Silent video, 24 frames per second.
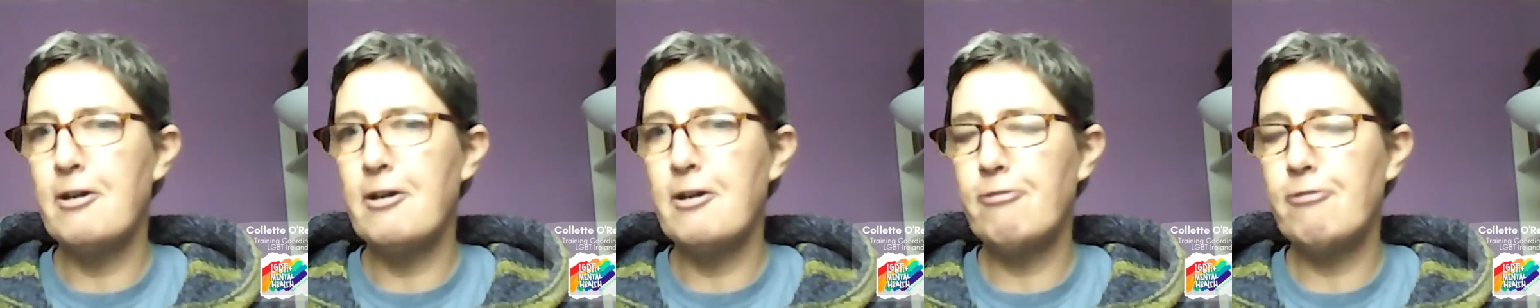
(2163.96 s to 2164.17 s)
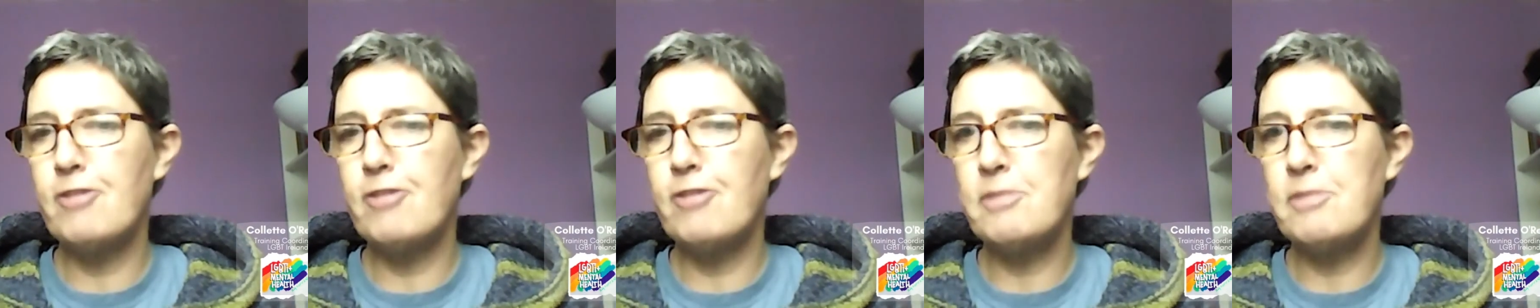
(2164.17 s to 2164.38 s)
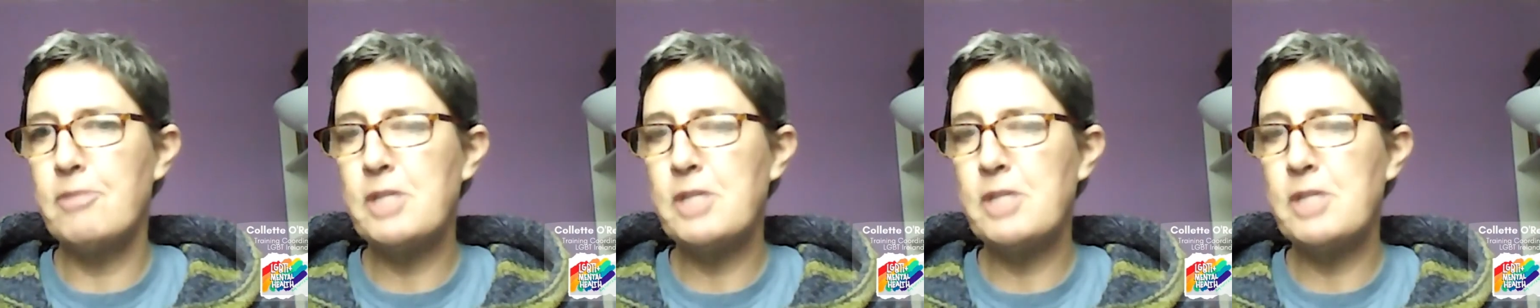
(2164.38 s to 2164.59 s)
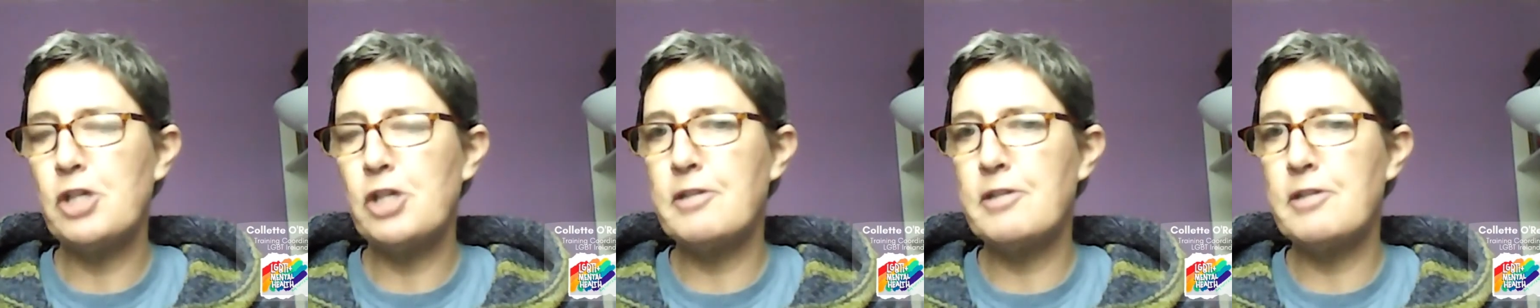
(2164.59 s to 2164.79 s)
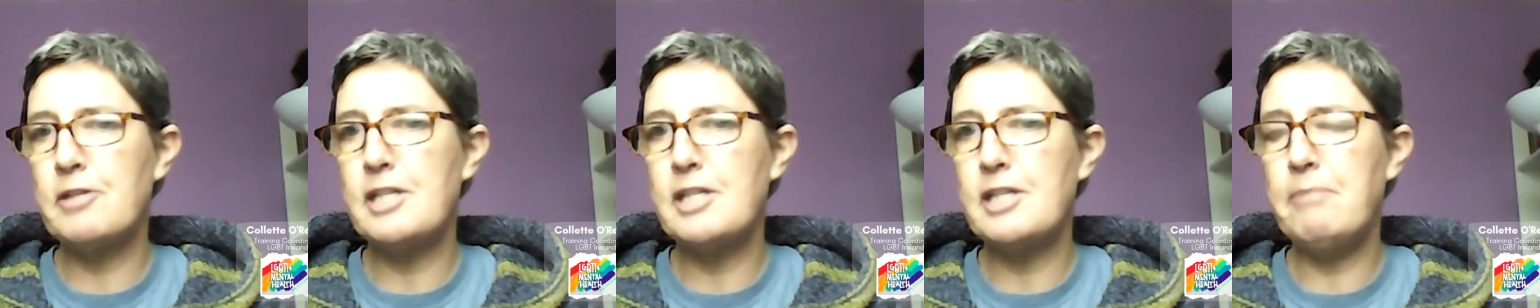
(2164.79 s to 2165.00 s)
for the
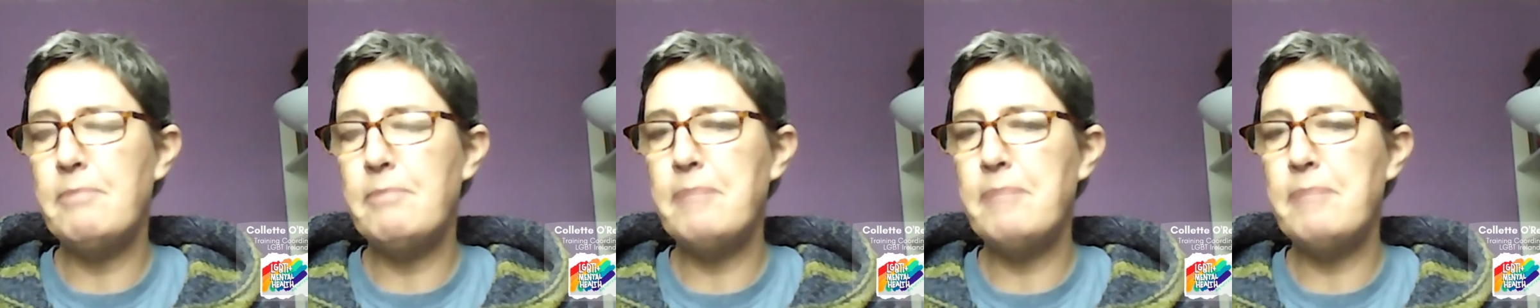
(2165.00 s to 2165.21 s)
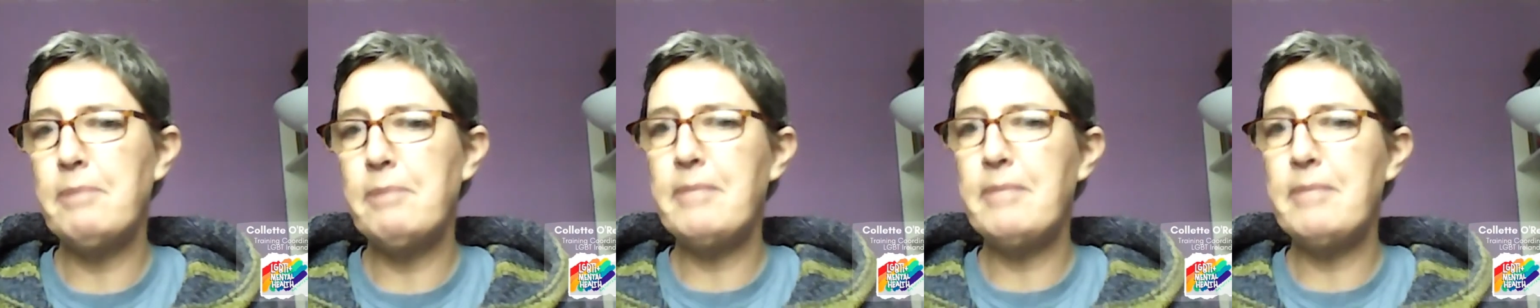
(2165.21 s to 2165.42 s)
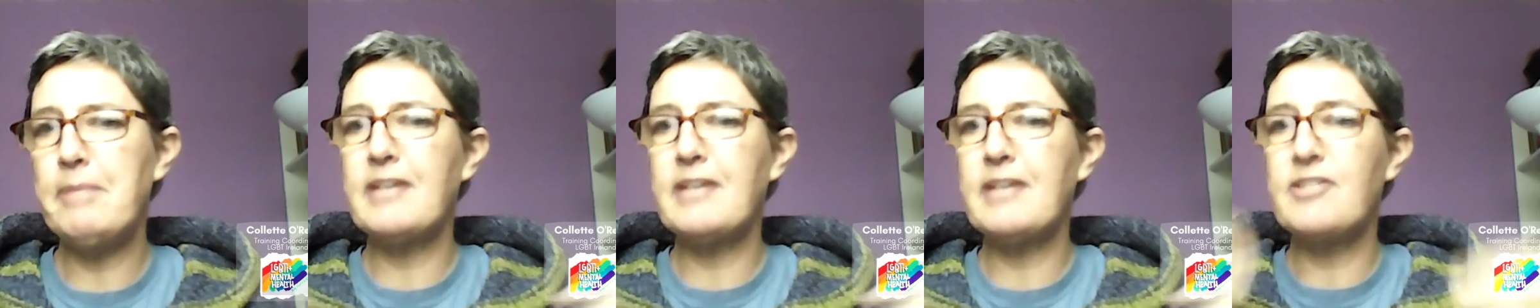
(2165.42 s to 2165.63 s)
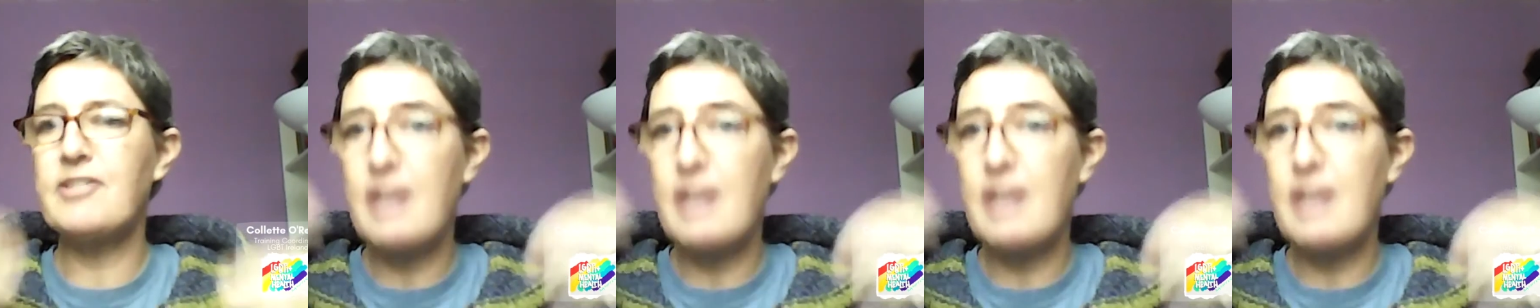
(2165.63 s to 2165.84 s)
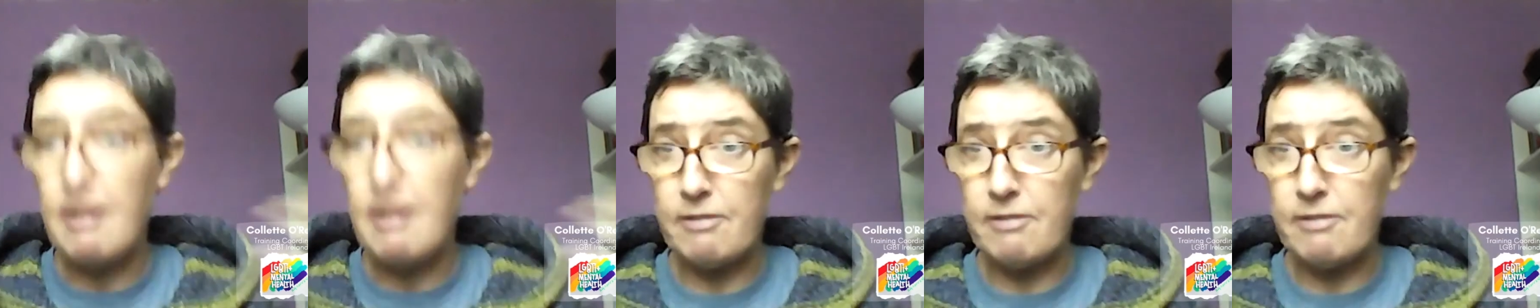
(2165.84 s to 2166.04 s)
majority people because they
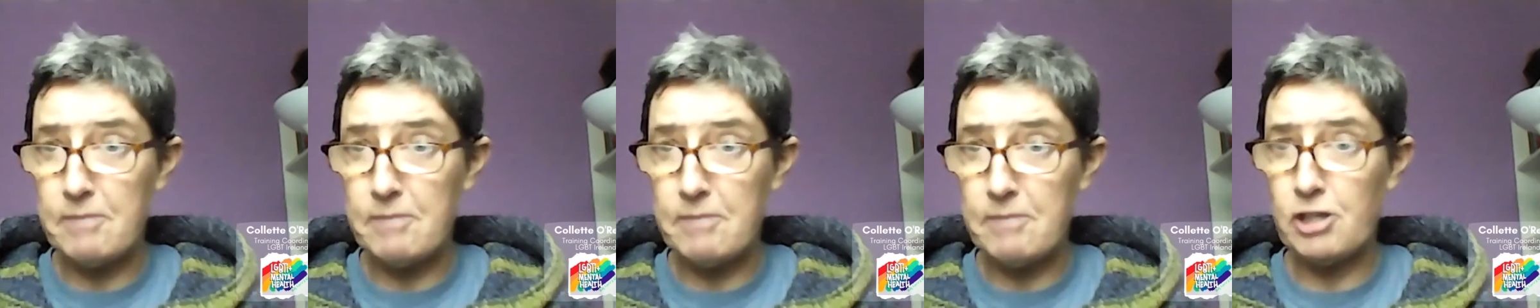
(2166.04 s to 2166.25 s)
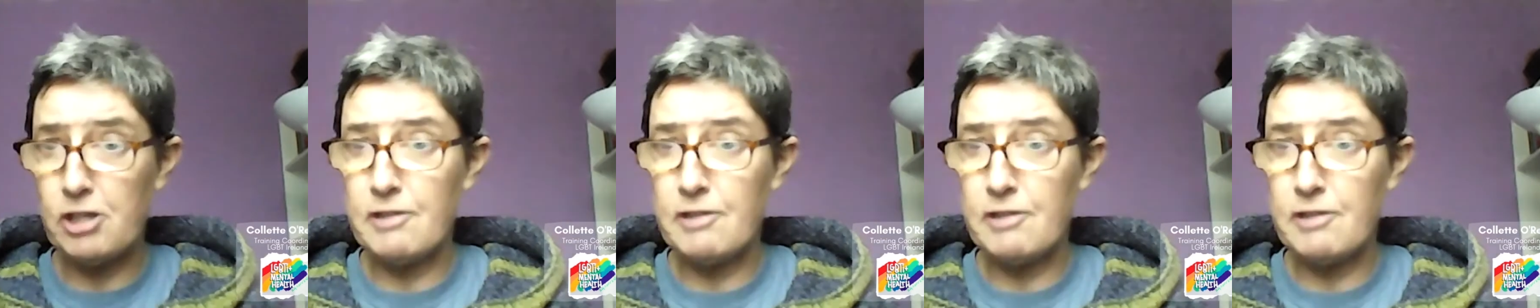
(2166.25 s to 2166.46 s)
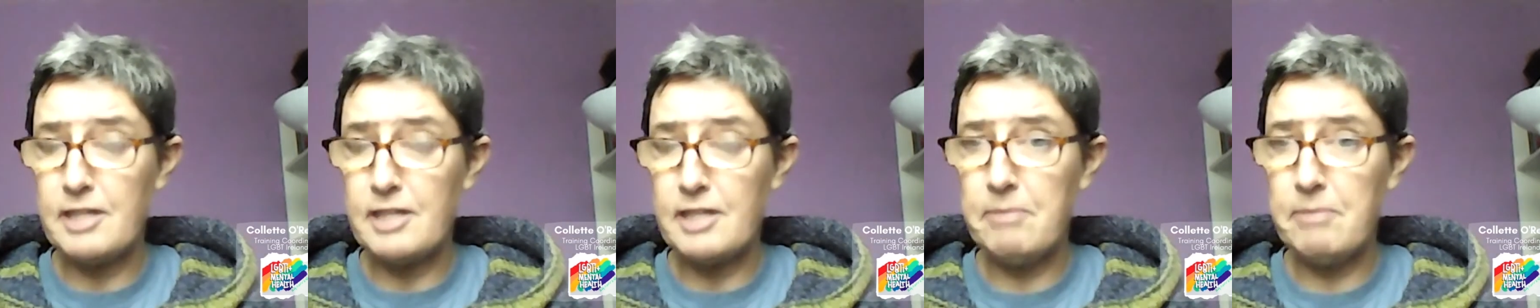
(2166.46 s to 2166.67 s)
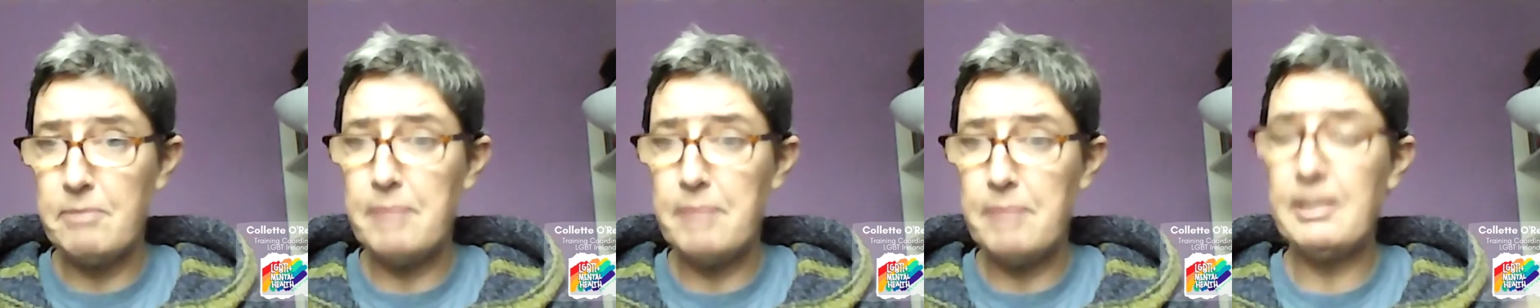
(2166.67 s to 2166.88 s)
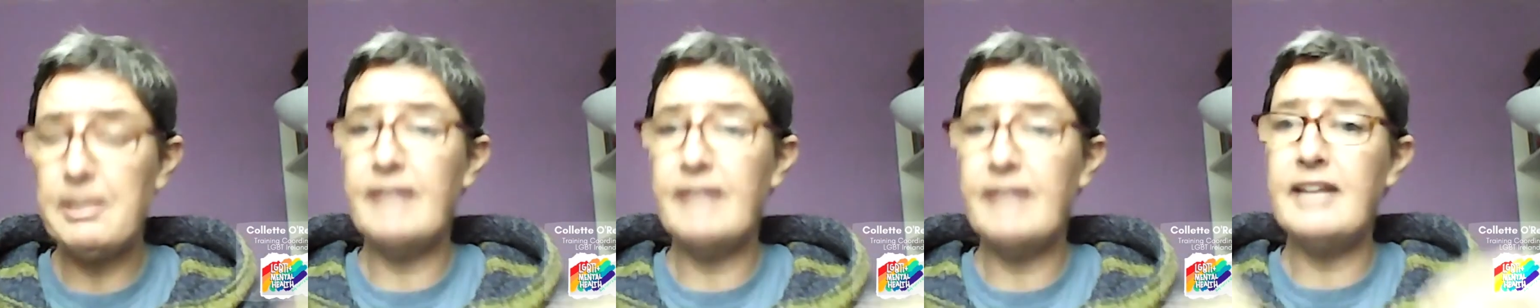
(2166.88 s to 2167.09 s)
are the majority
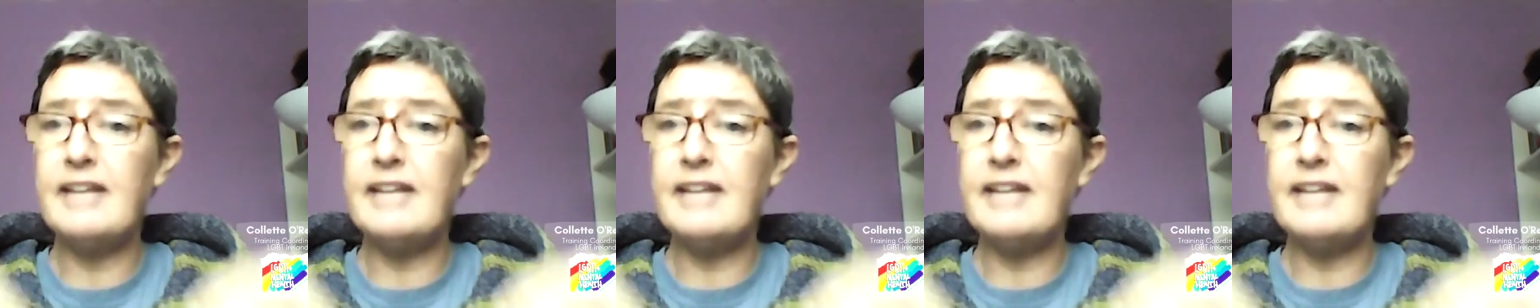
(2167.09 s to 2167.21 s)
people and they